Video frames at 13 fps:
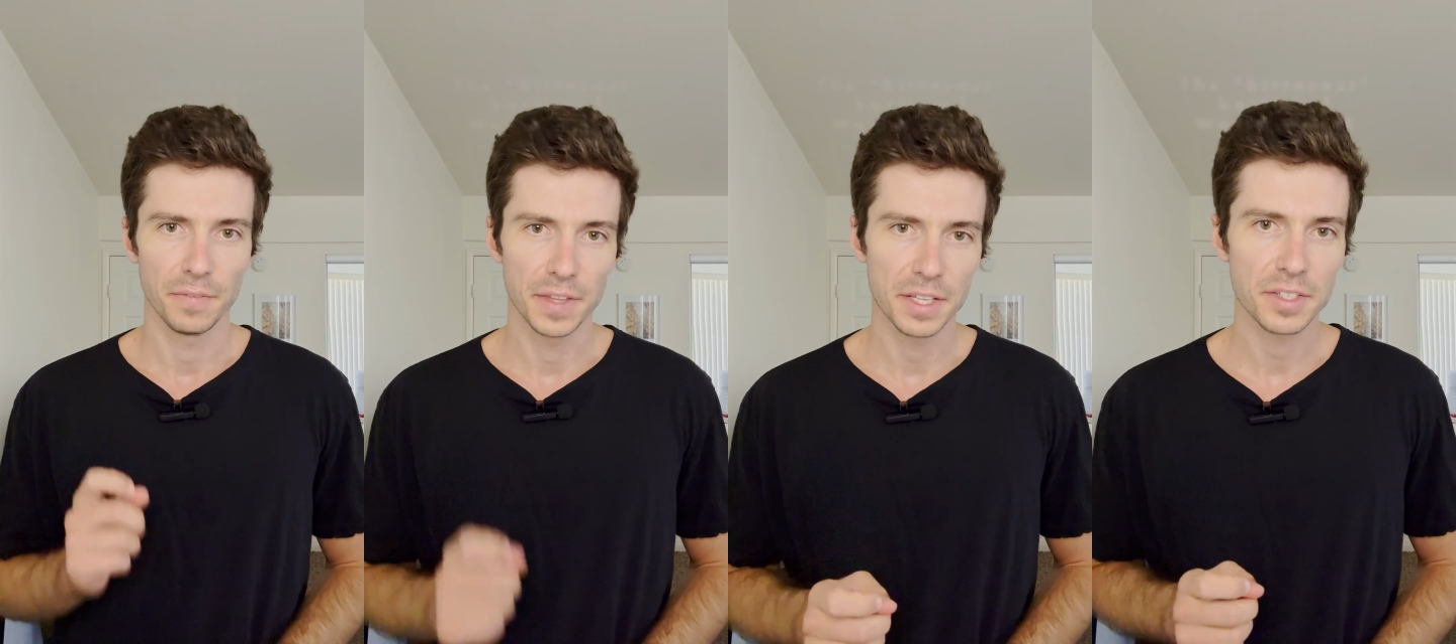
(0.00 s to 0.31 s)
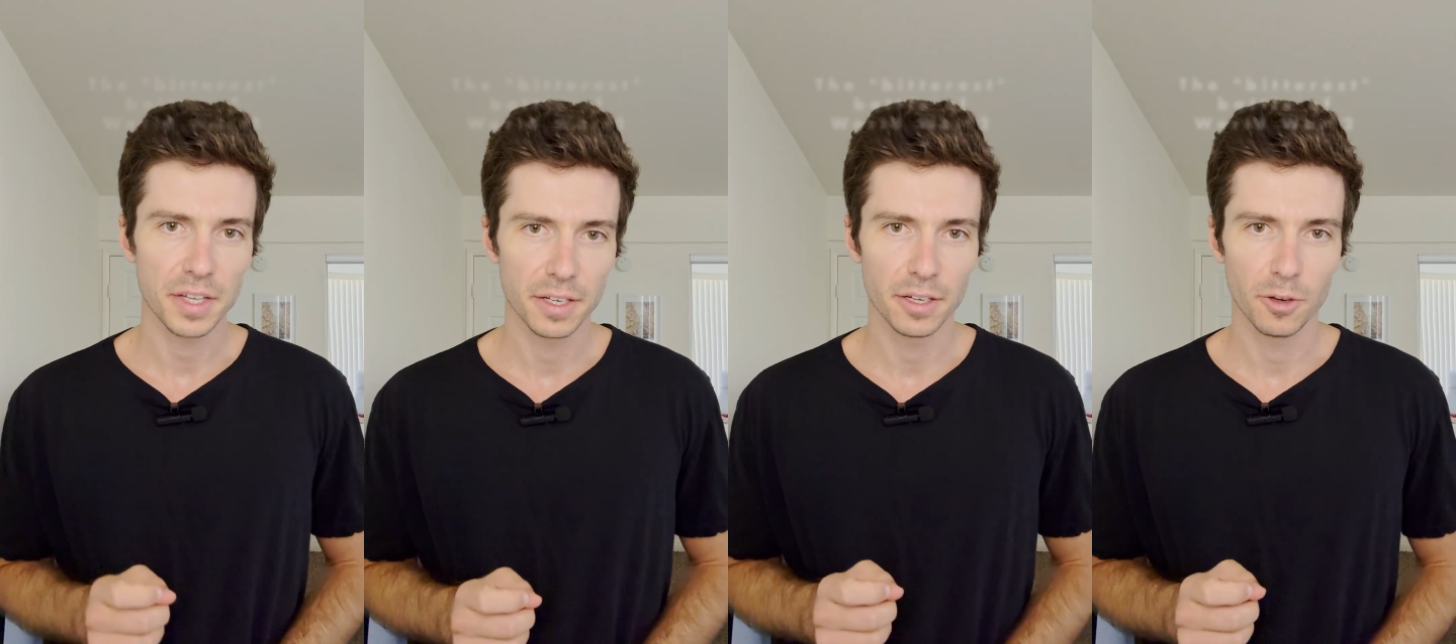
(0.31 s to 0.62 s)

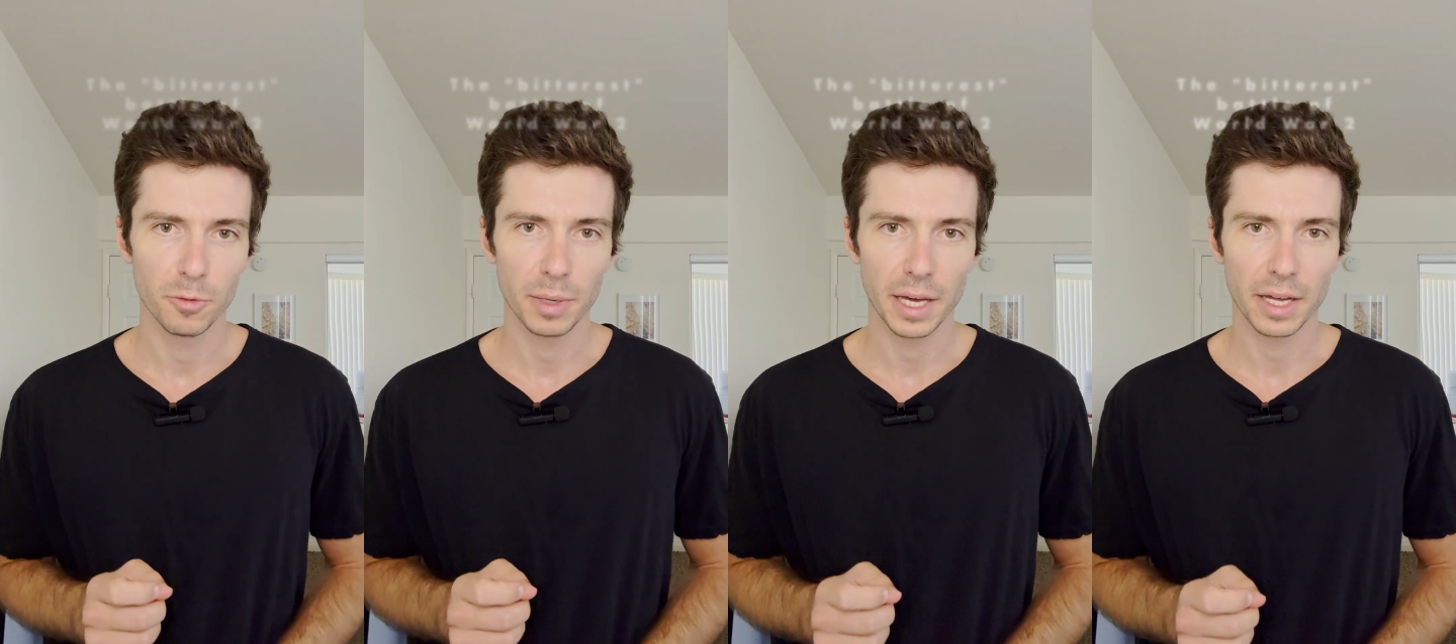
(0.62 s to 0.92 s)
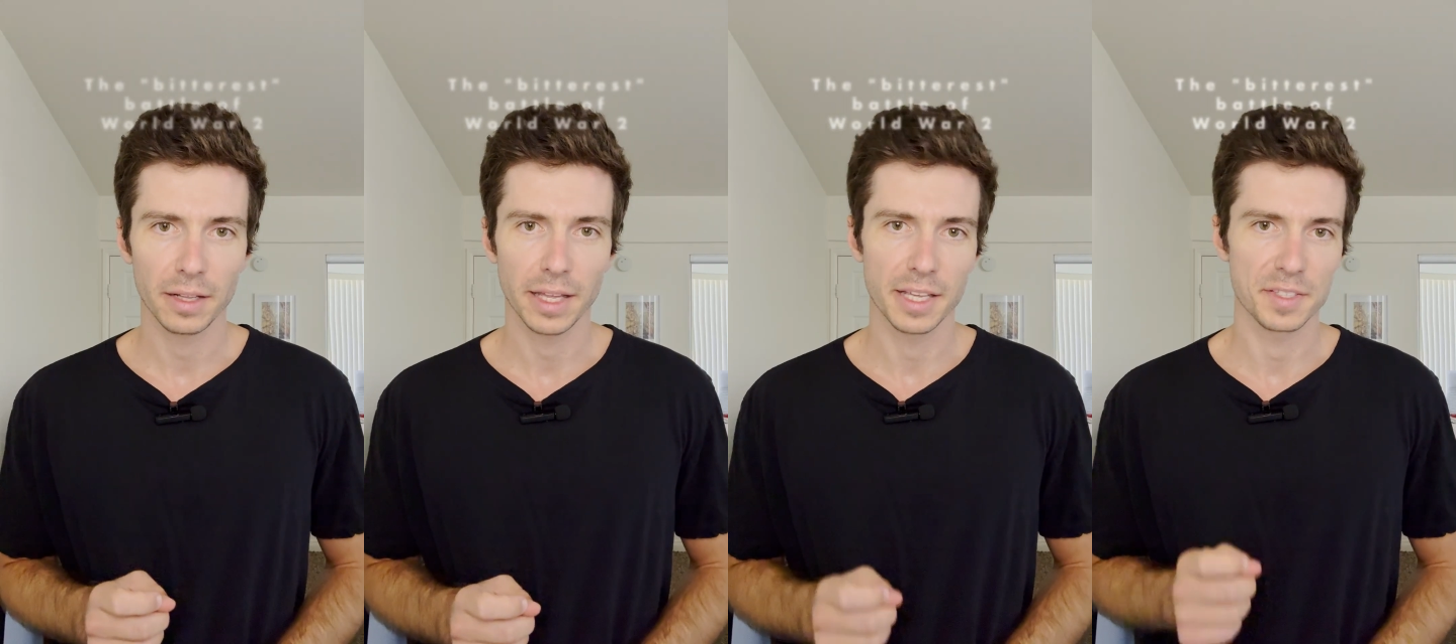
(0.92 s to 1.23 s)
This unknown
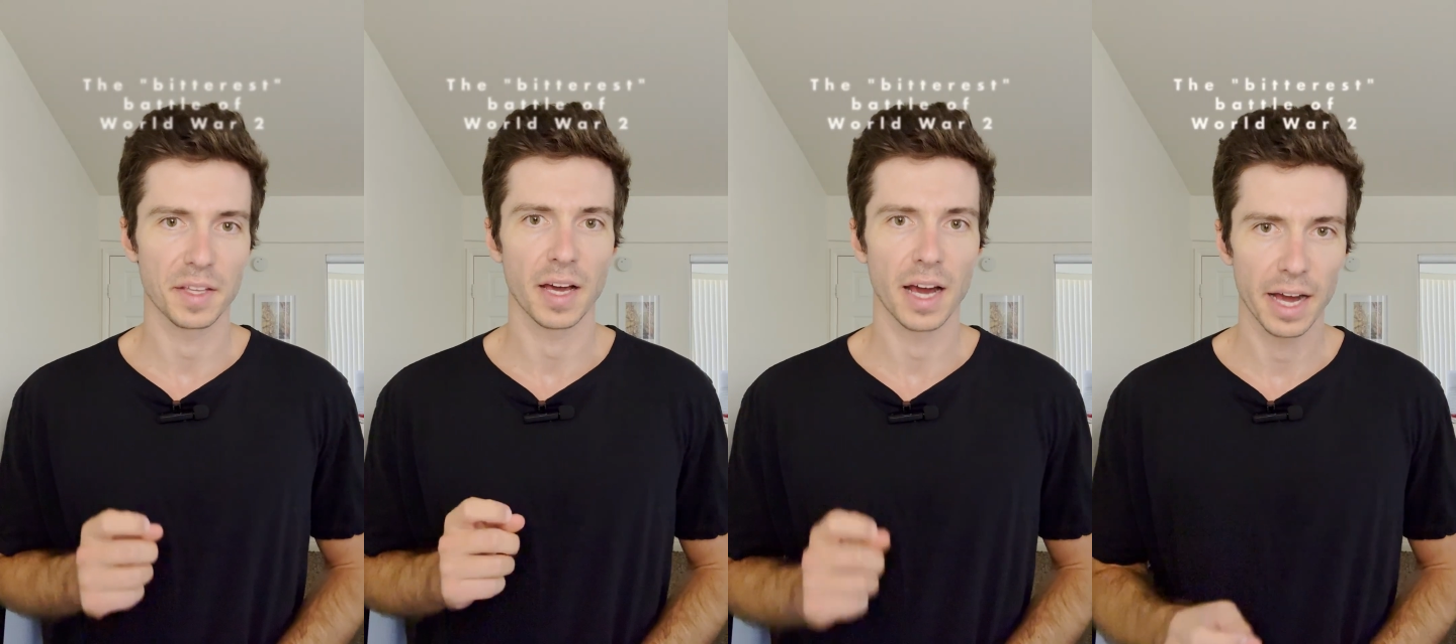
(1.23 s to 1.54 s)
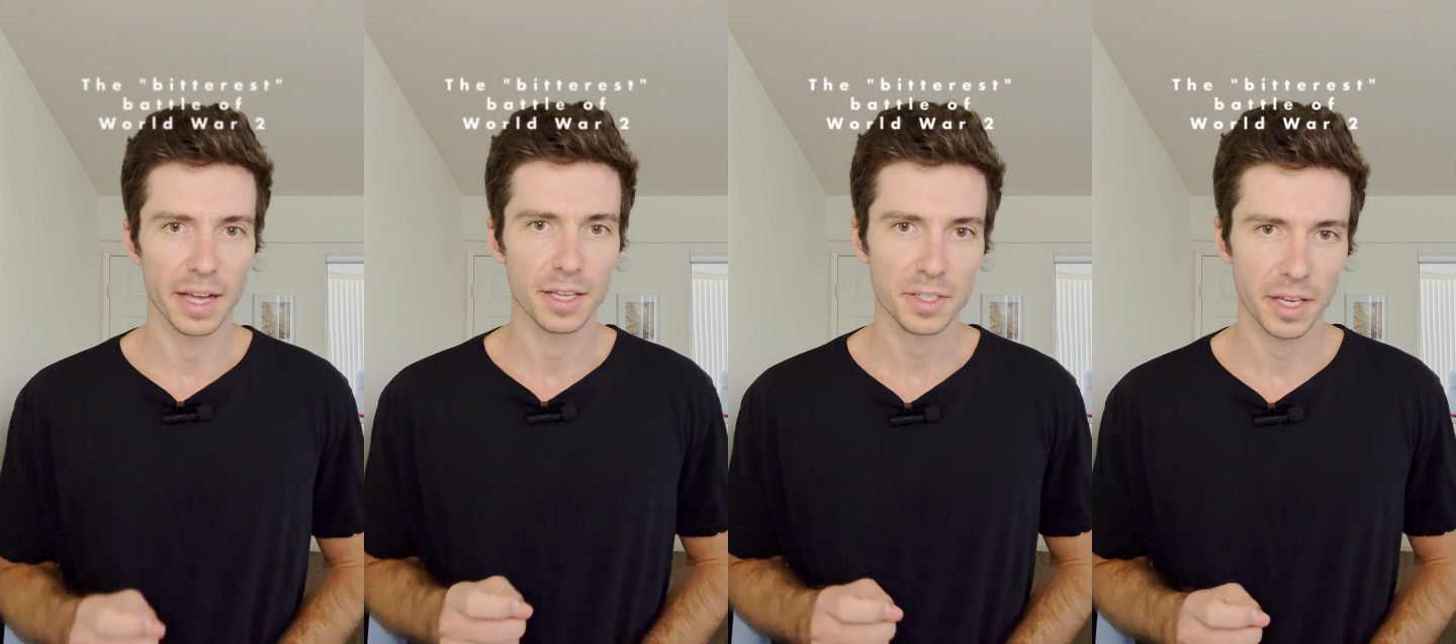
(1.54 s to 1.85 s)
battle has the
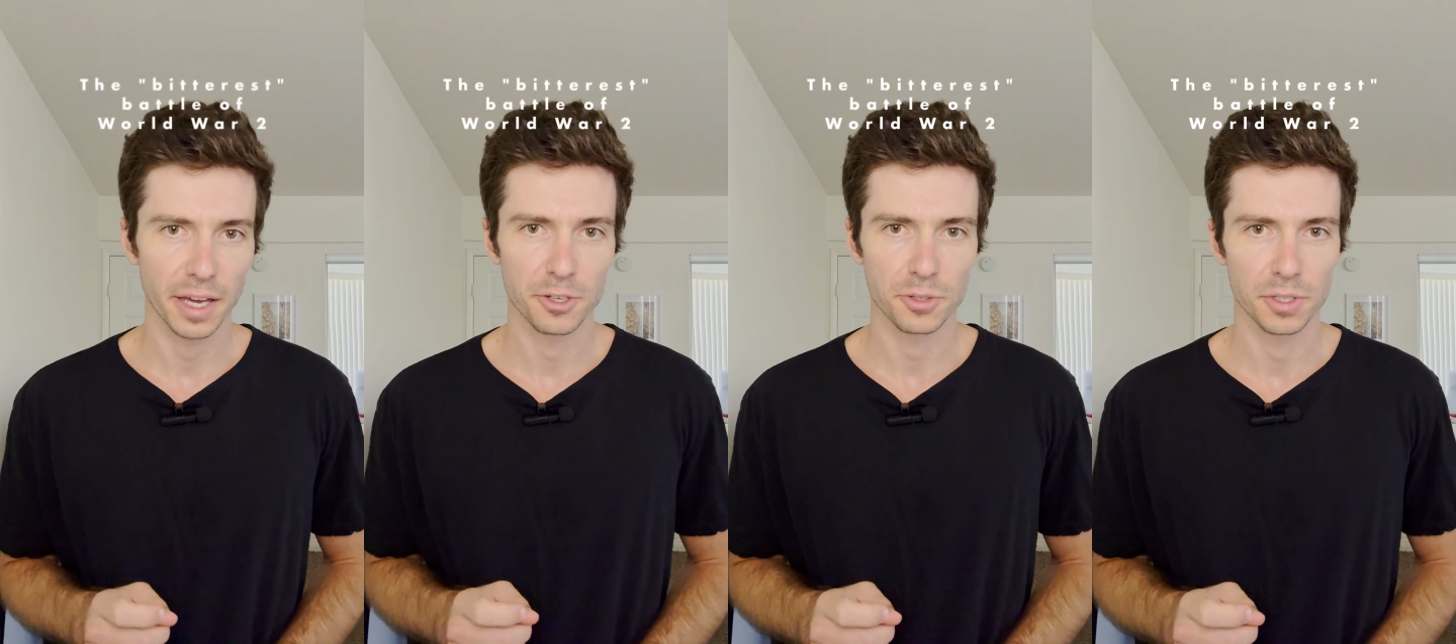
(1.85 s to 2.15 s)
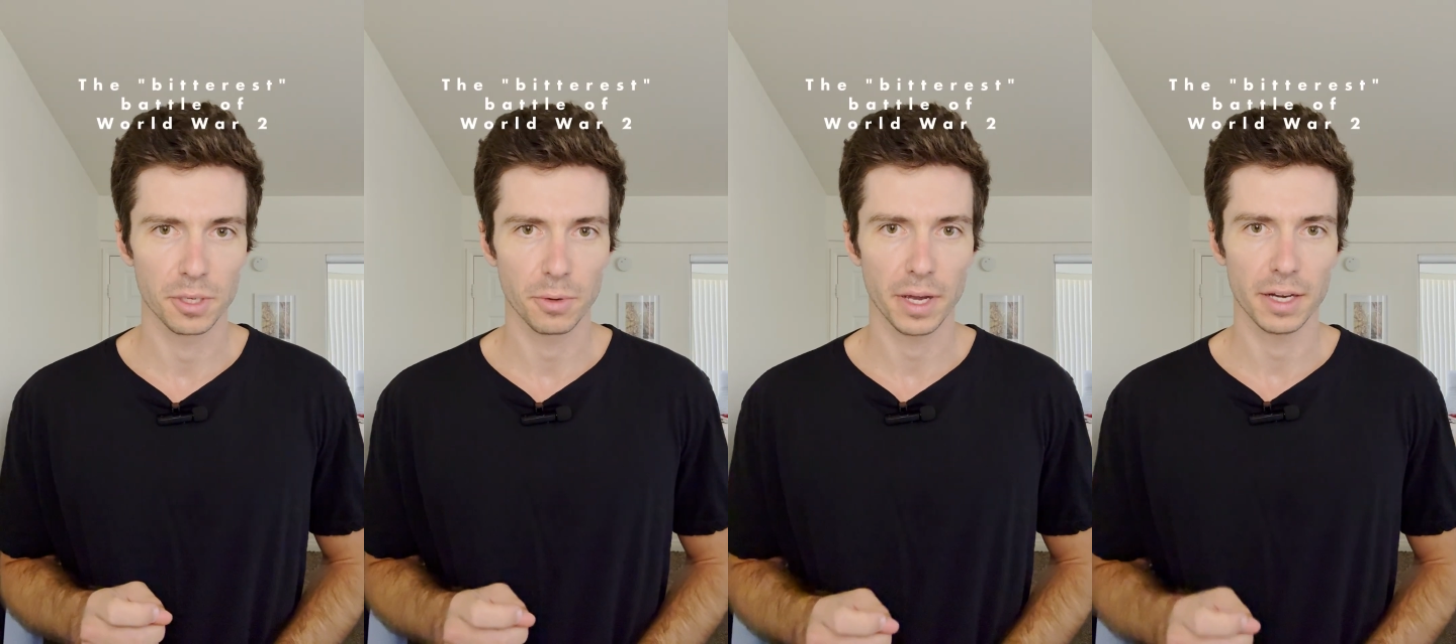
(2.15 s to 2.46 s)
highest
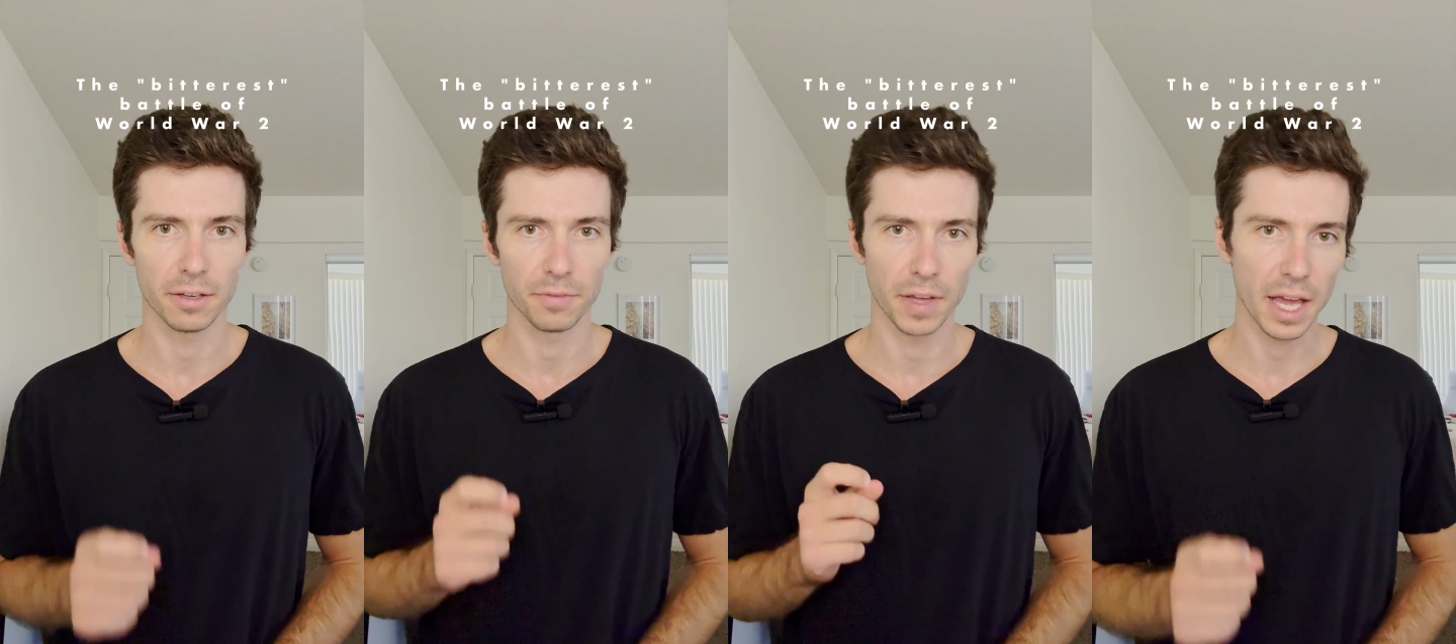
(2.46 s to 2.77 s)
casualty rate of